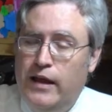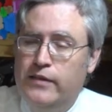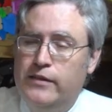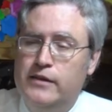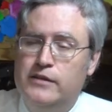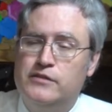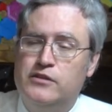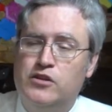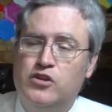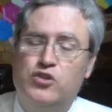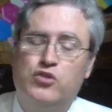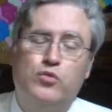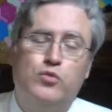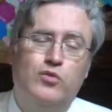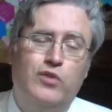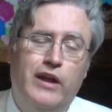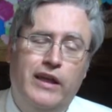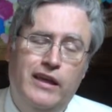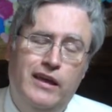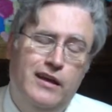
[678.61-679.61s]
I think it's a
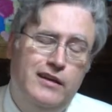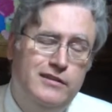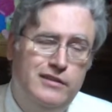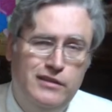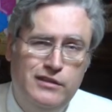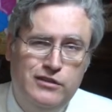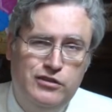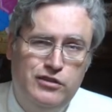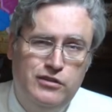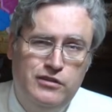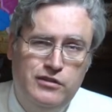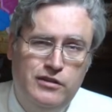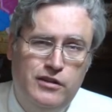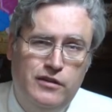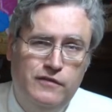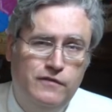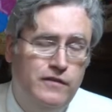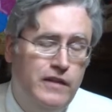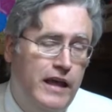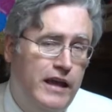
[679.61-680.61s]
great addition to
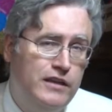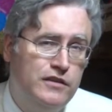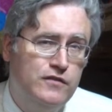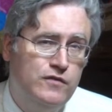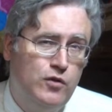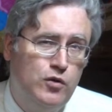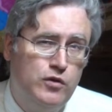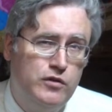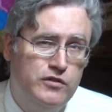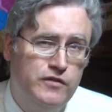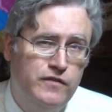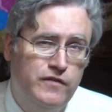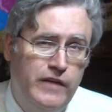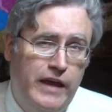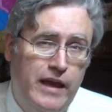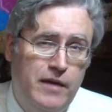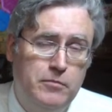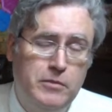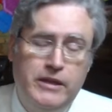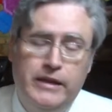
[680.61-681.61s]
the FlashForge
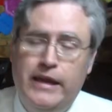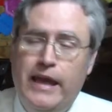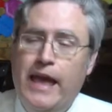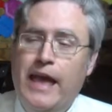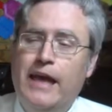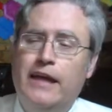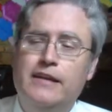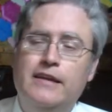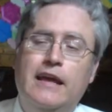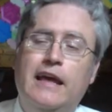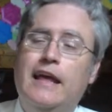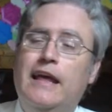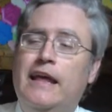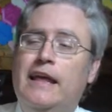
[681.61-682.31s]
family, and